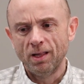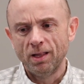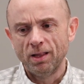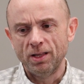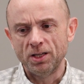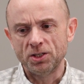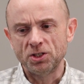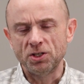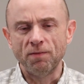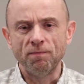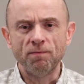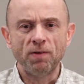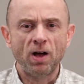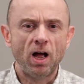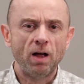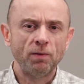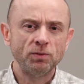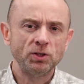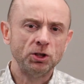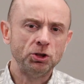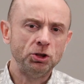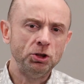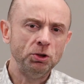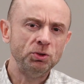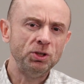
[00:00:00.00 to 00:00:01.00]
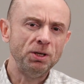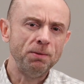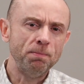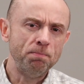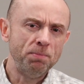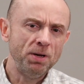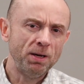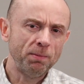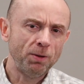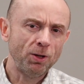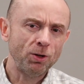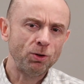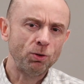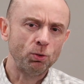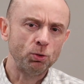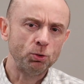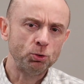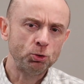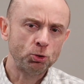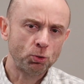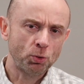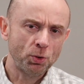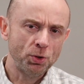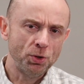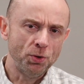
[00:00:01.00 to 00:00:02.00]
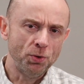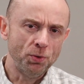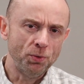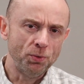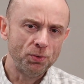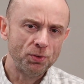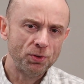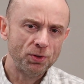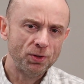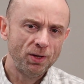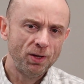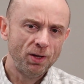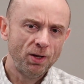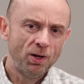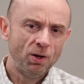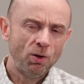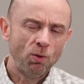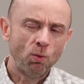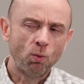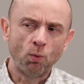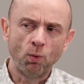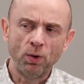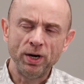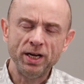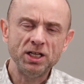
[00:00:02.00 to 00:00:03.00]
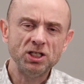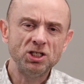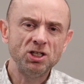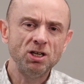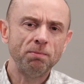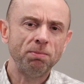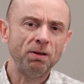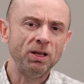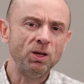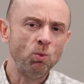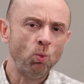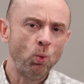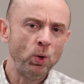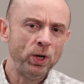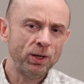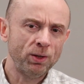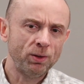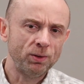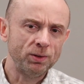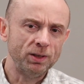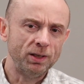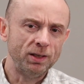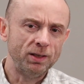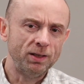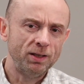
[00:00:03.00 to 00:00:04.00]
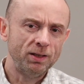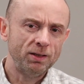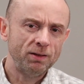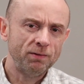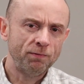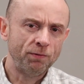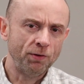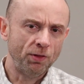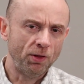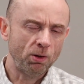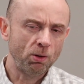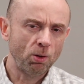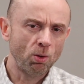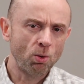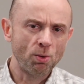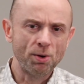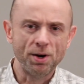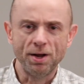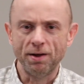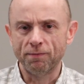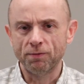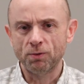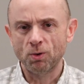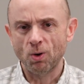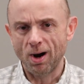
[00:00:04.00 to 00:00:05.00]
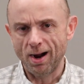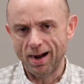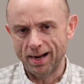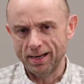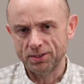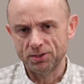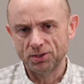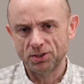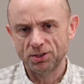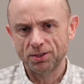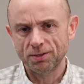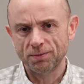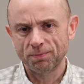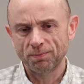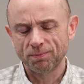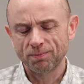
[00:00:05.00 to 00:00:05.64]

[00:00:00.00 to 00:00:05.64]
involves us using biblical truth reasonably wielded for the glory of Christ.